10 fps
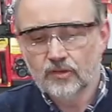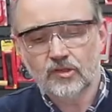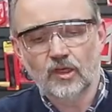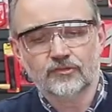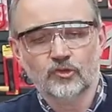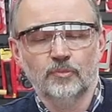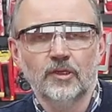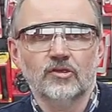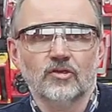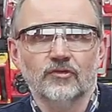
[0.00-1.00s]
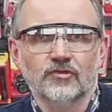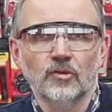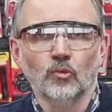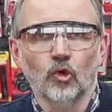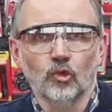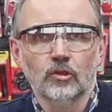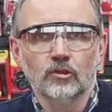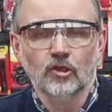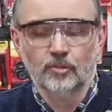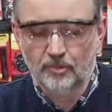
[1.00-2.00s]
It's cut through a piece of thin wall
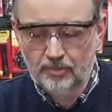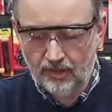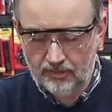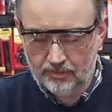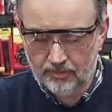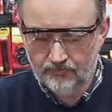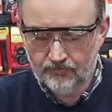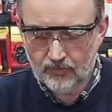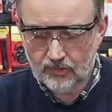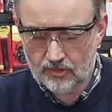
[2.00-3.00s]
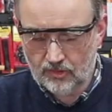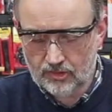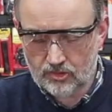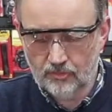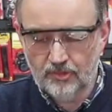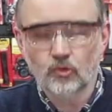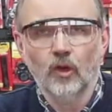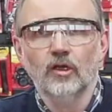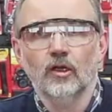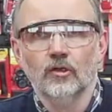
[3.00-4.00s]
copper pipe, so that's going to be
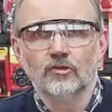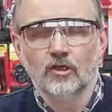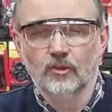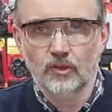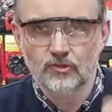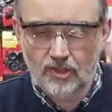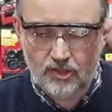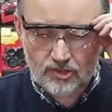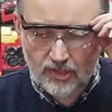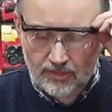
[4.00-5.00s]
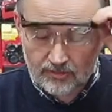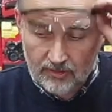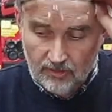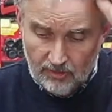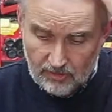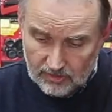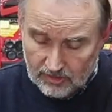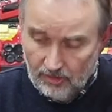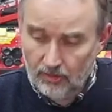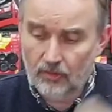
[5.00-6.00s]
quite hot, so I won't touch that.
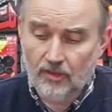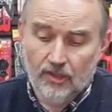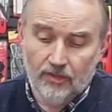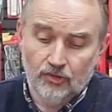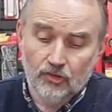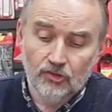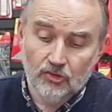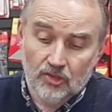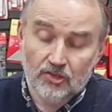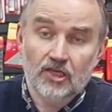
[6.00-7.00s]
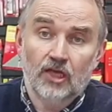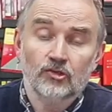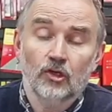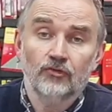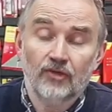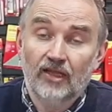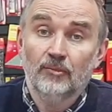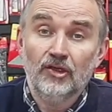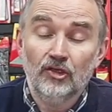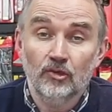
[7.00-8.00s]
So you can use it to cut off
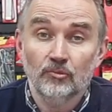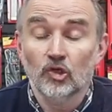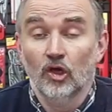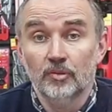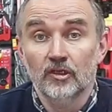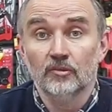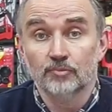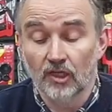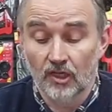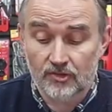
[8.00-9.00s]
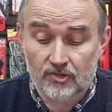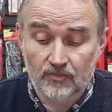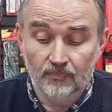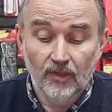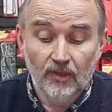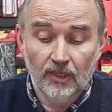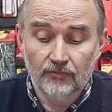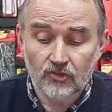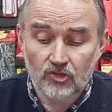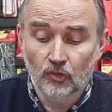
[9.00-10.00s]
aluminium, copper, brass,
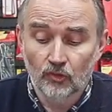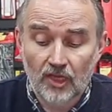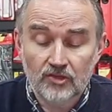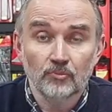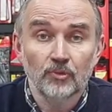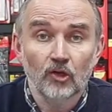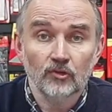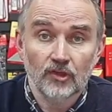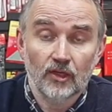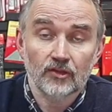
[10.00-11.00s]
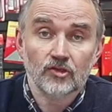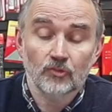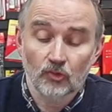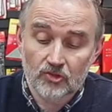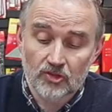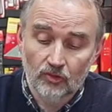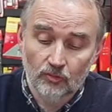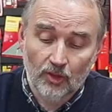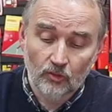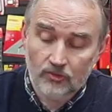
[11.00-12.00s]
even small nuts and bolts, a small
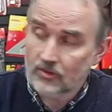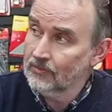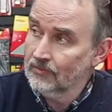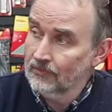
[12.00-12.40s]
steel bolt